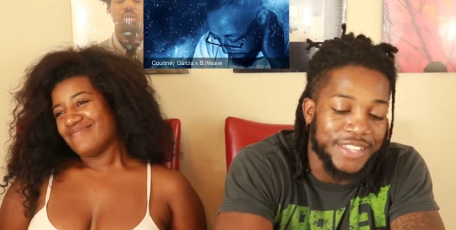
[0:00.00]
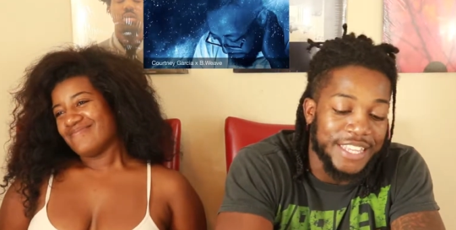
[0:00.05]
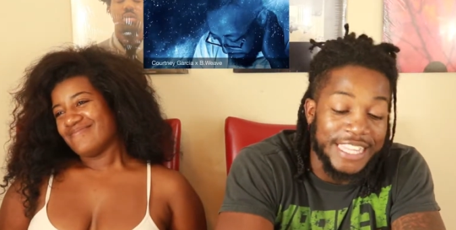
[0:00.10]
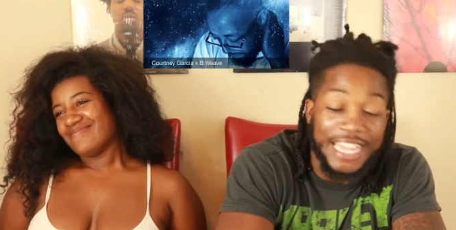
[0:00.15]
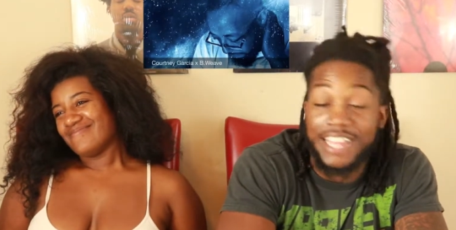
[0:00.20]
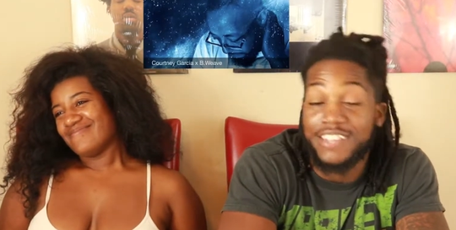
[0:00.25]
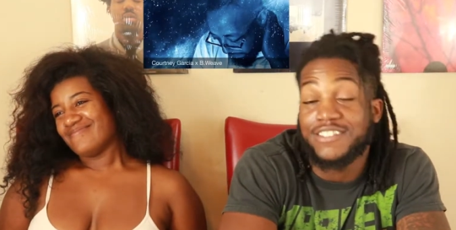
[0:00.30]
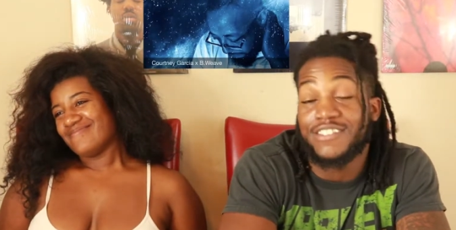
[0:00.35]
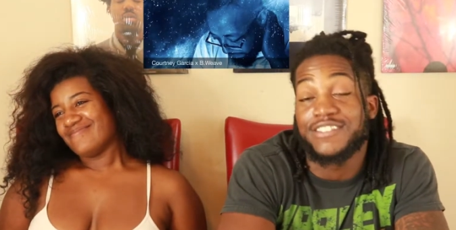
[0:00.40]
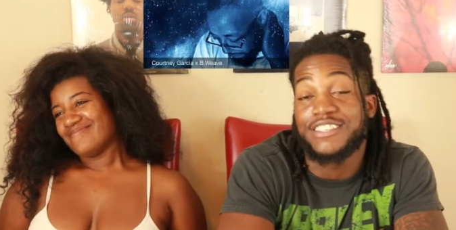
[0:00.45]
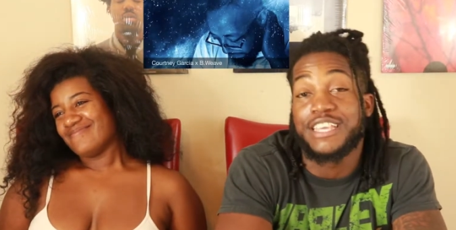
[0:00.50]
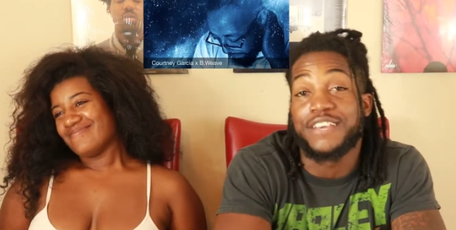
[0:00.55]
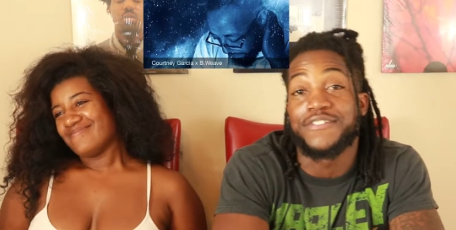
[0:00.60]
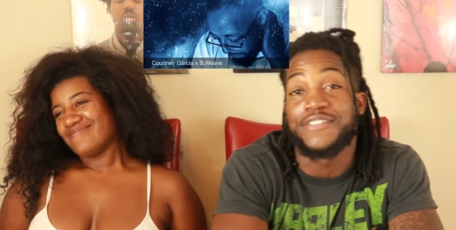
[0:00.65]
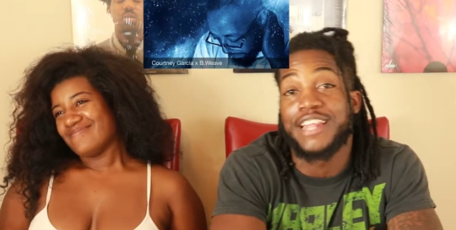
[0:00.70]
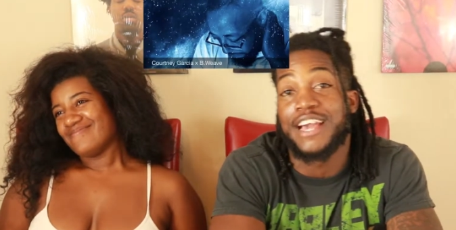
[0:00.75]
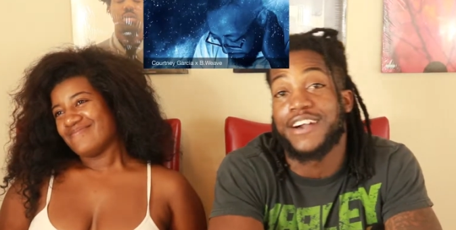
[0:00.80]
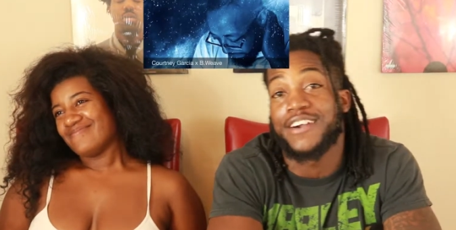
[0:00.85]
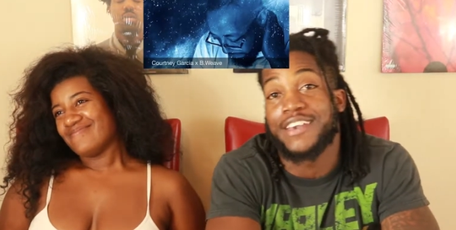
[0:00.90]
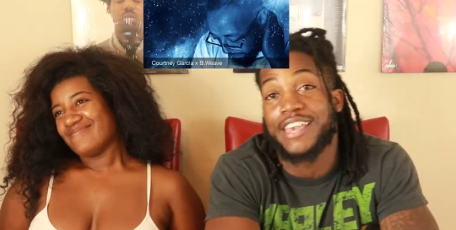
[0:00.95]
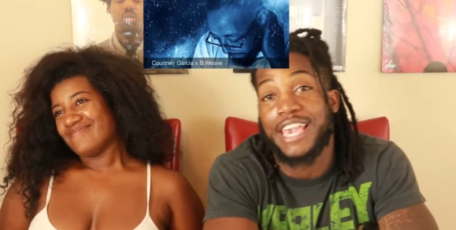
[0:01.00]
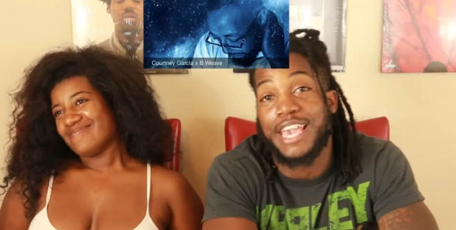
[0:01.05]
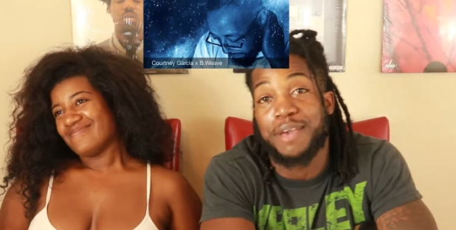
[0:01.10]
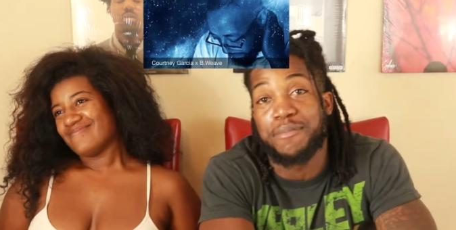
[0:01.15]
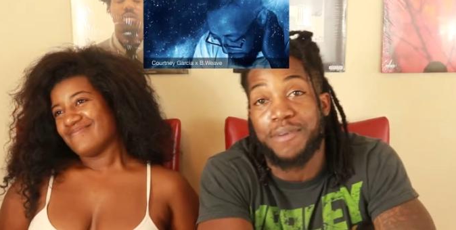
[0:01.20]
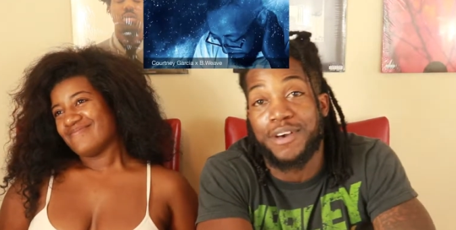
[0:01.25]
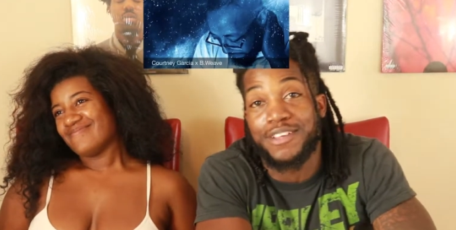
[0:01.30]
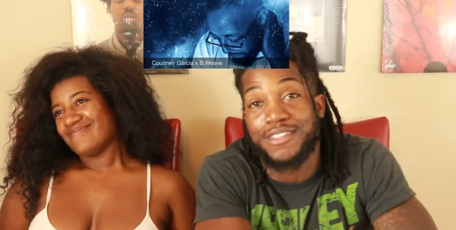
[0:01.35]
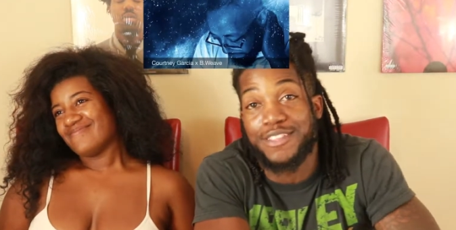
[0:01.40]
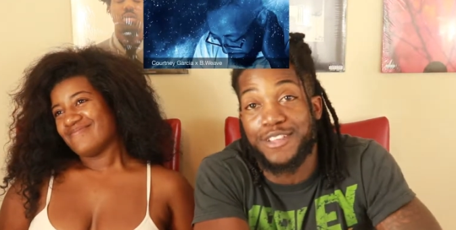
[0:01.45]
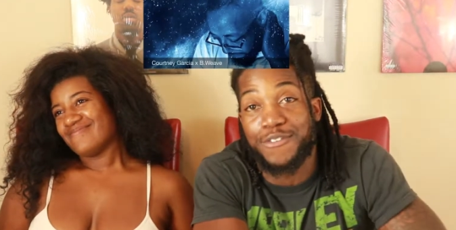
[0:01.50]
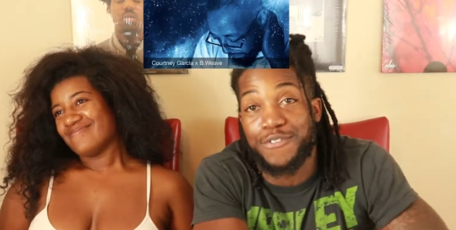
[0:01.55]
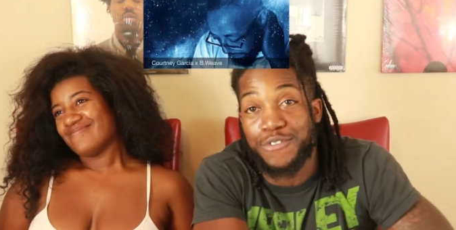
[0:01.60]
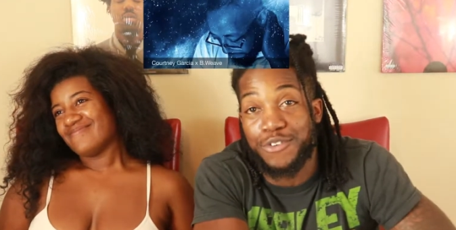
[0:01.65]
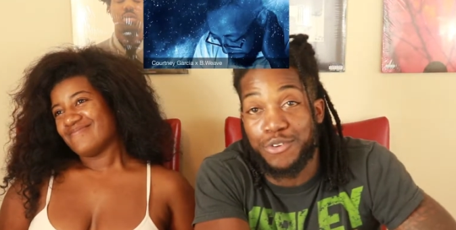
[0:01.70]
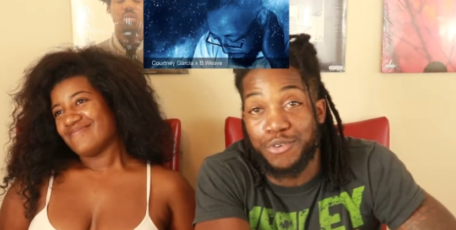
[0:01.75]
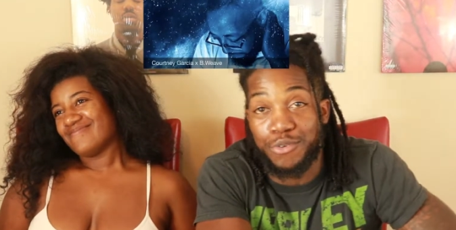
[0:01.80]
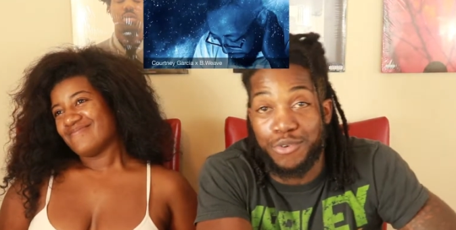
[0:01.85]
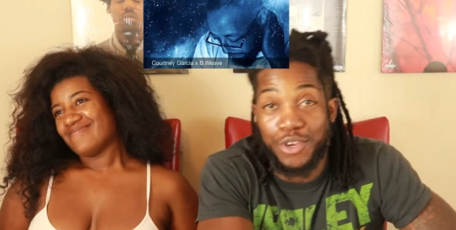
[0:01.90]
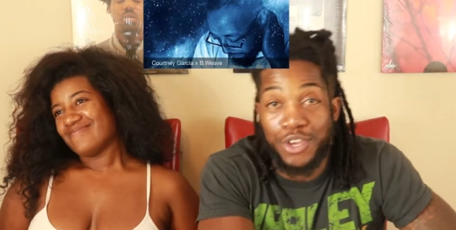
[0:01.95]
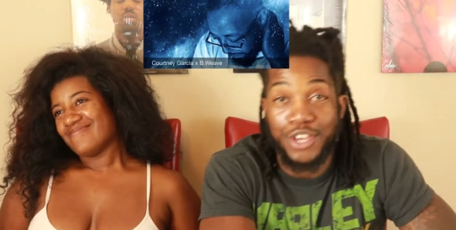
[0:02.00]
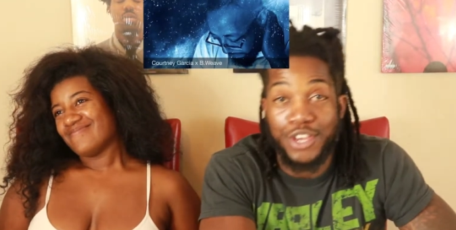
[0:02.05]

Speaker 1: that's just giving out game out there for you,